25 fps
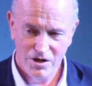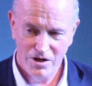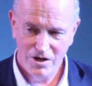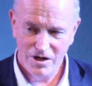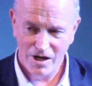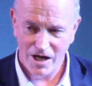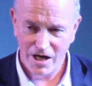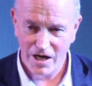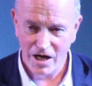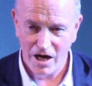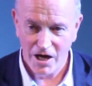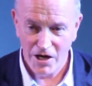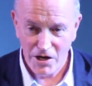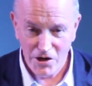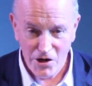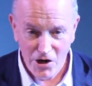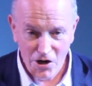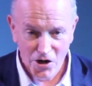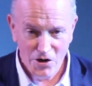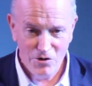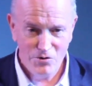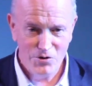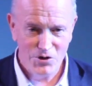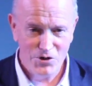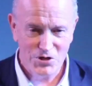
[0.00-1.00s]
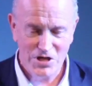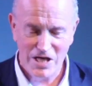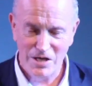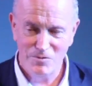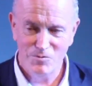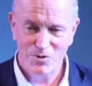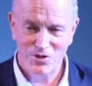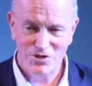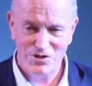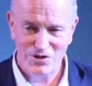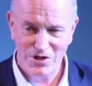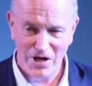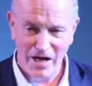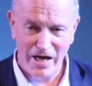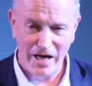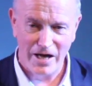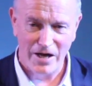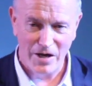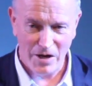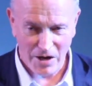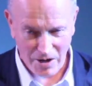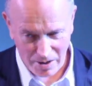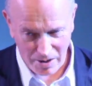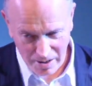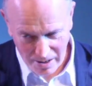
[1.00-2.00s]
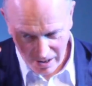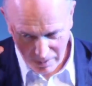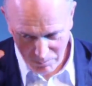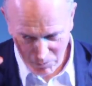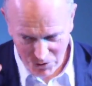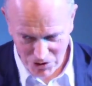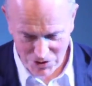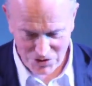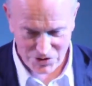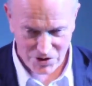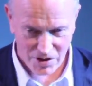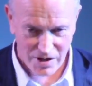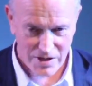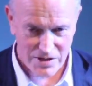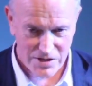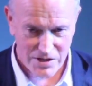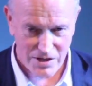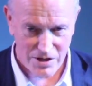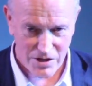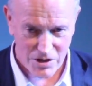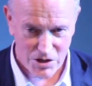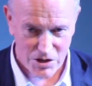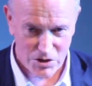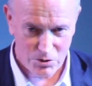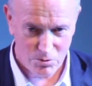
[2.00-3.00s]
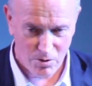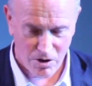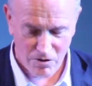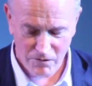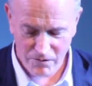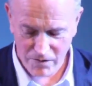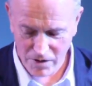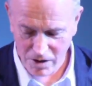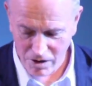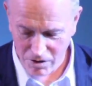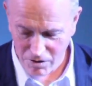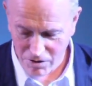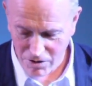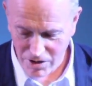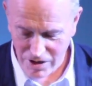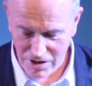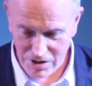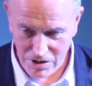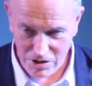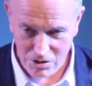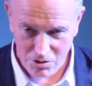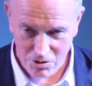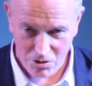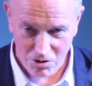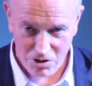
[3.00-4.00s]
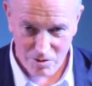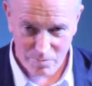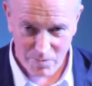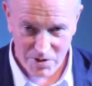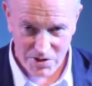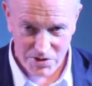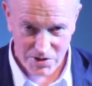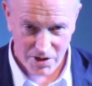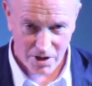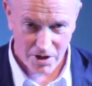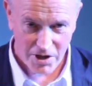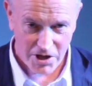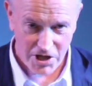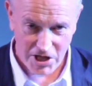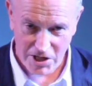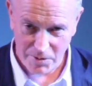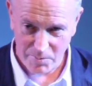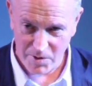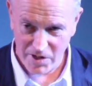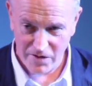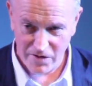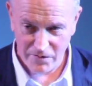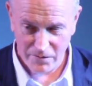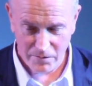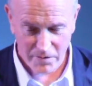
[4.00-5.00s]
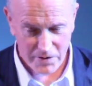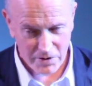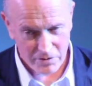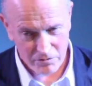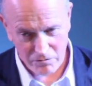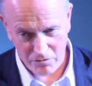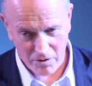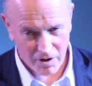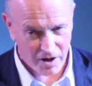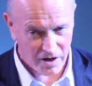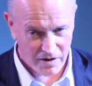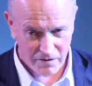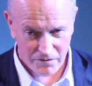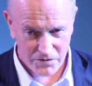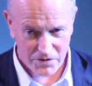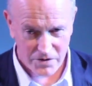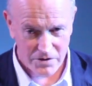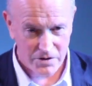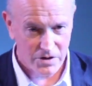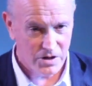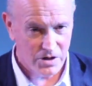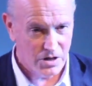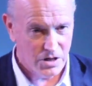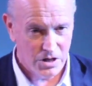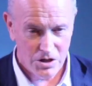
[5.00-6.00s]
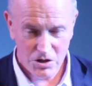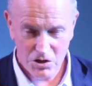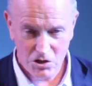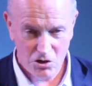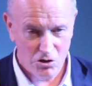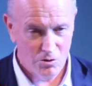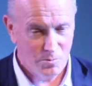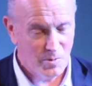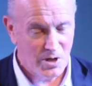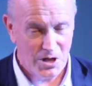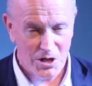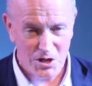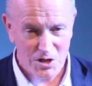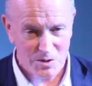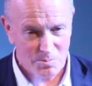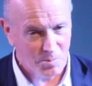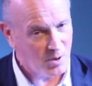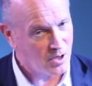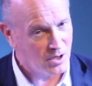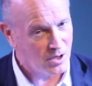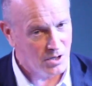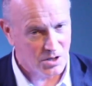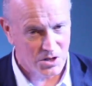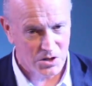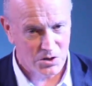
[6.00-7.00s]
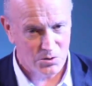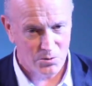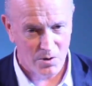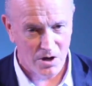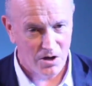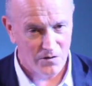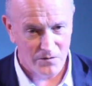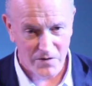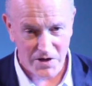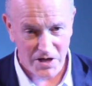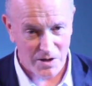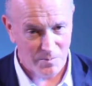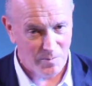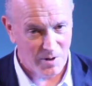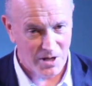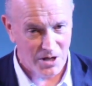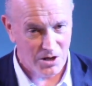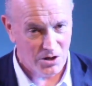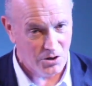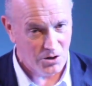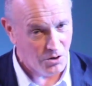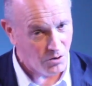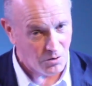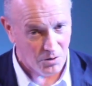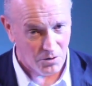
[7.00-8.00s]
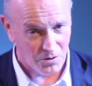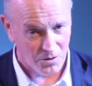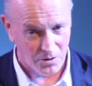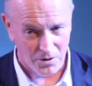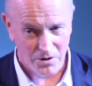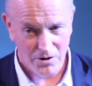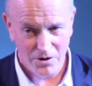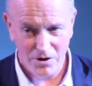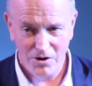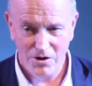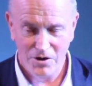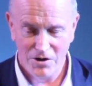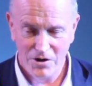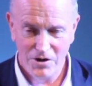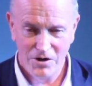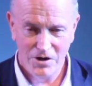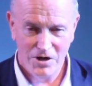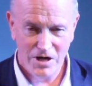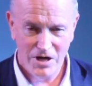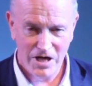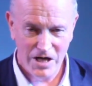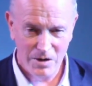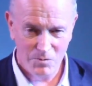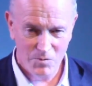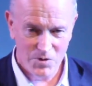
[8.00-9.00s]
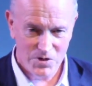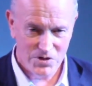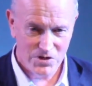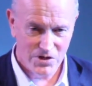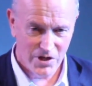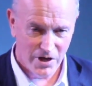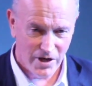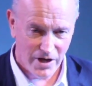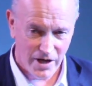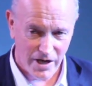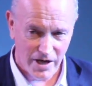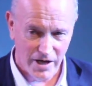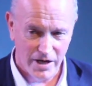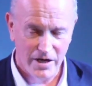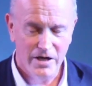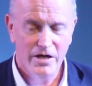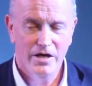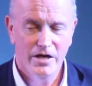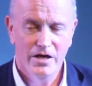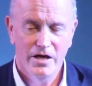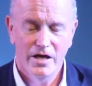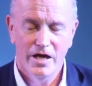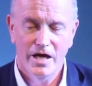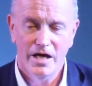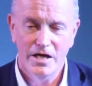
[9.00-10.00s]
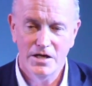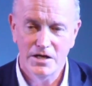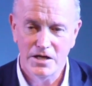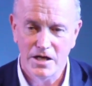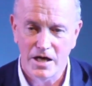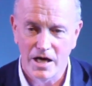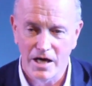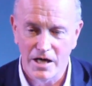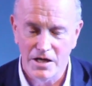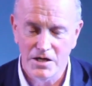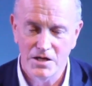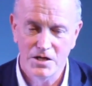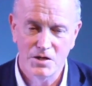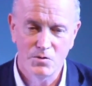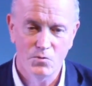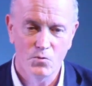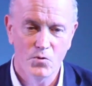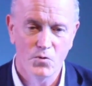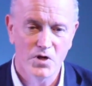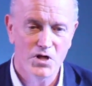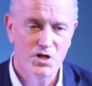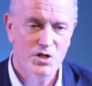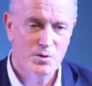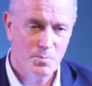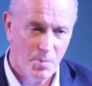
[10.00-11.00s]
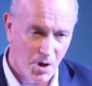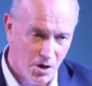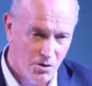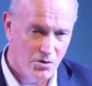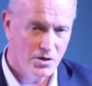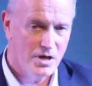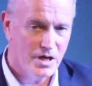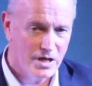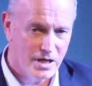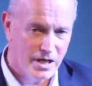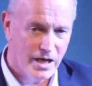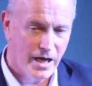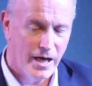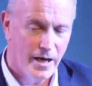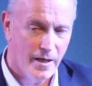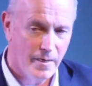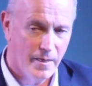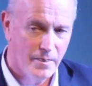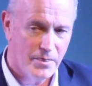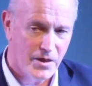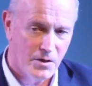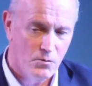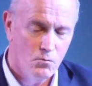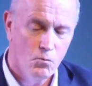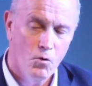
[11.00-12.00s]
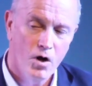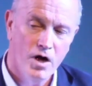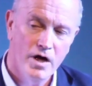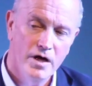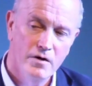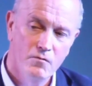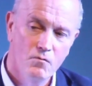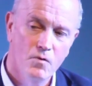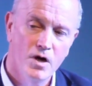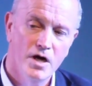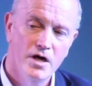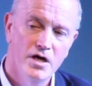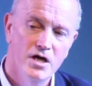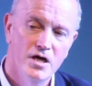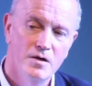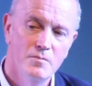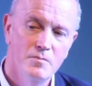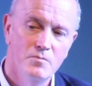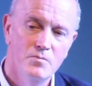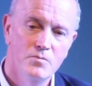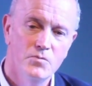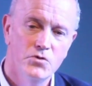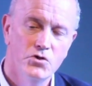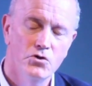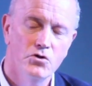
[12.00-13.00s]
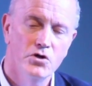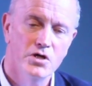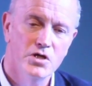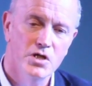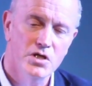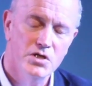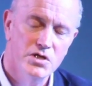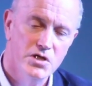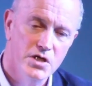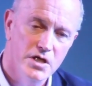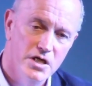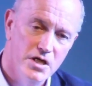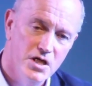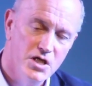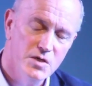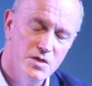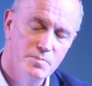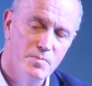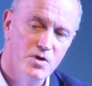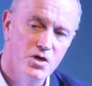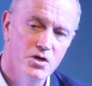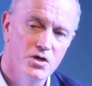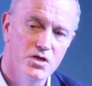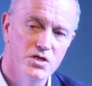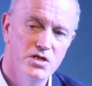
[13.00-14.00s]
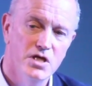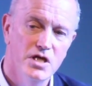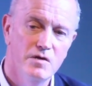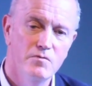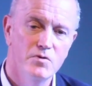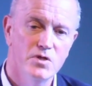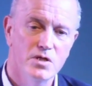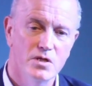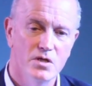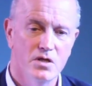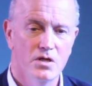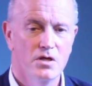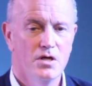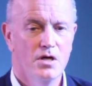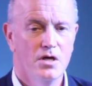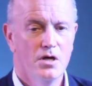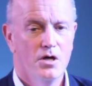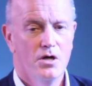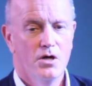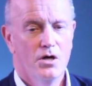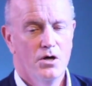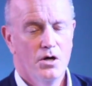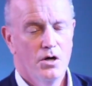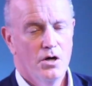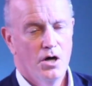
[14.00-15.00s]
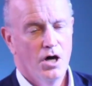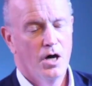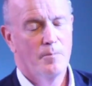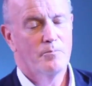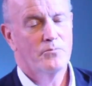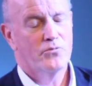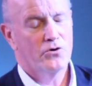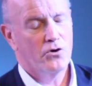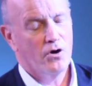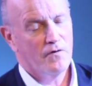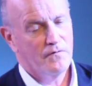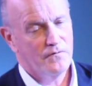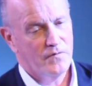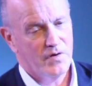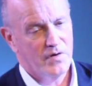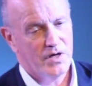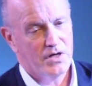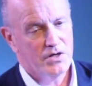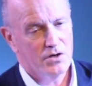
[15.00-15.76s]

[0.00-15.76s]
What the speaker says: I know that he was there precisely at 12 o'clock, his dog beside him. And if we'd arrived at 2 minutes past 12, he'd have been gone. He was there, and we spoke at length. And why I'm drawing this in is because he was a prophet